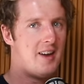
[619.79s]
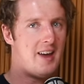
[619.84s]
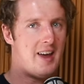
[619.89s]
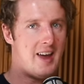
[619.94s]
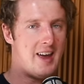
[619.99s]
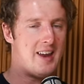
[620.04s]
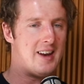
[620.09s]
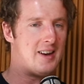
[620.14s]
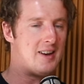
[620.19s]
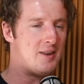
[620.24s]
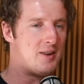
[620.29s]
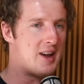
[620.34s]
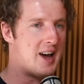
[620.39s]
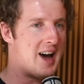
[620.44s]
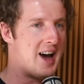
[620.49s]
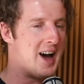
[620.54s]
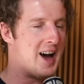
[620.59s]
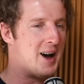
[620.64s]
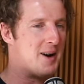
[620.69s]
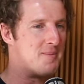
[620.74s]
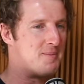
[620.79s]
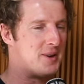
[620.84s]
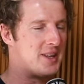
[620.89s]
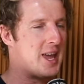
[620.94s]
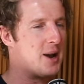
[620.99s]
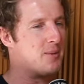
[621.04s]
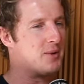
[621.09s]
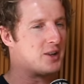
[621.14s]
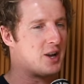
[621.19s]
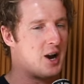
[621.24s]
And but
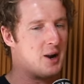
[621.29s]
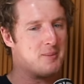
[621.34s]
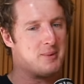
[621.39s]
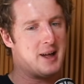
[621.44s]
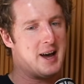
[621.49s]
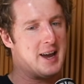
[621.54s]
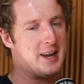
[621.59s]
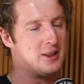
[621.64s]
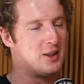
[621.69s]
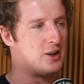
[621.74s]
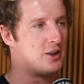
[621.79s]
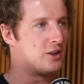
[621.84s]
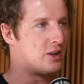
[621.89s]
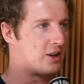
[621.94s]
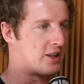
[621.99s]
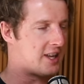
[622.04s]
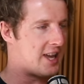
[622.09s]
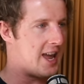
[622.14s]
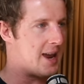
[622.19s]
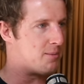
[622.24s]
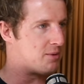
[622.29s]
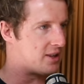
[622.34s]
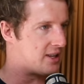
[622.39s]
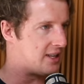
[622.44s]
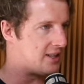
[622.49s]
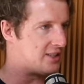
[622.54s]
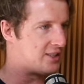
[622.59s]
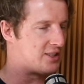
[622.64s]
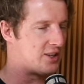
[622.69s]
yeah, we'd go and play a lot of Canberra kids.